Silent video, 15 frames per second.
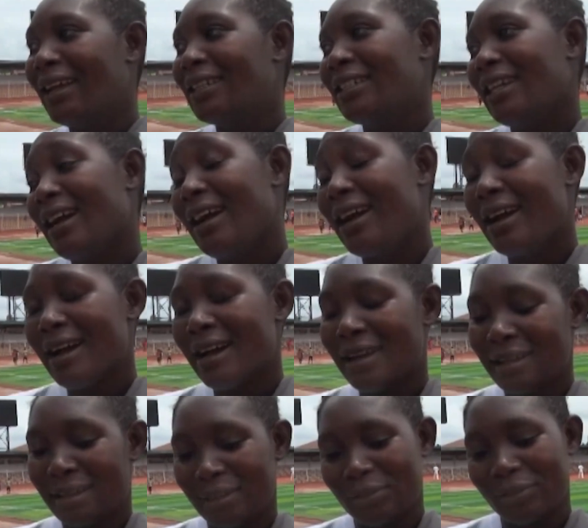Sha,
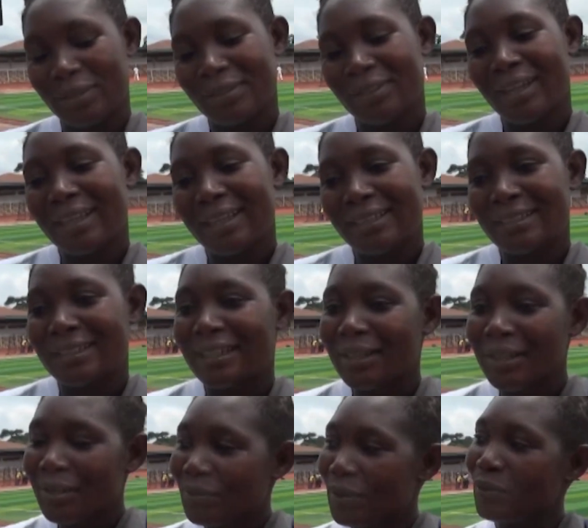it was not
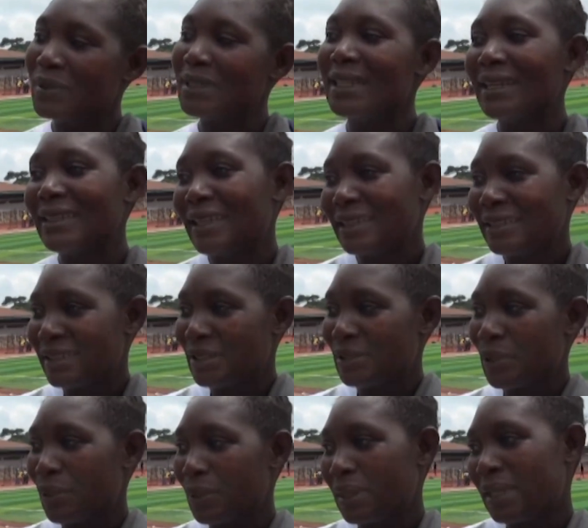easy when we started this
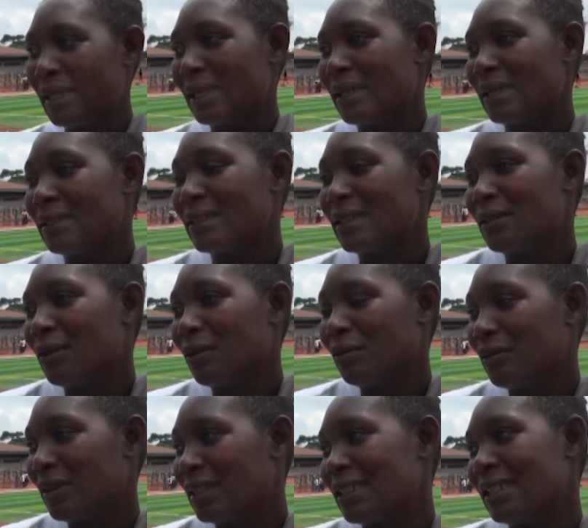hockey team
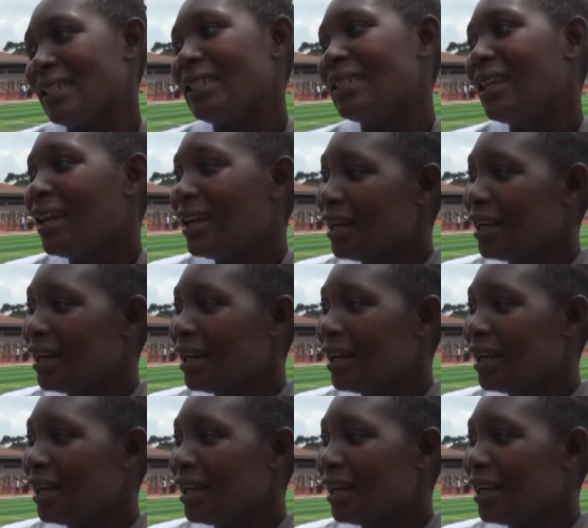of 18.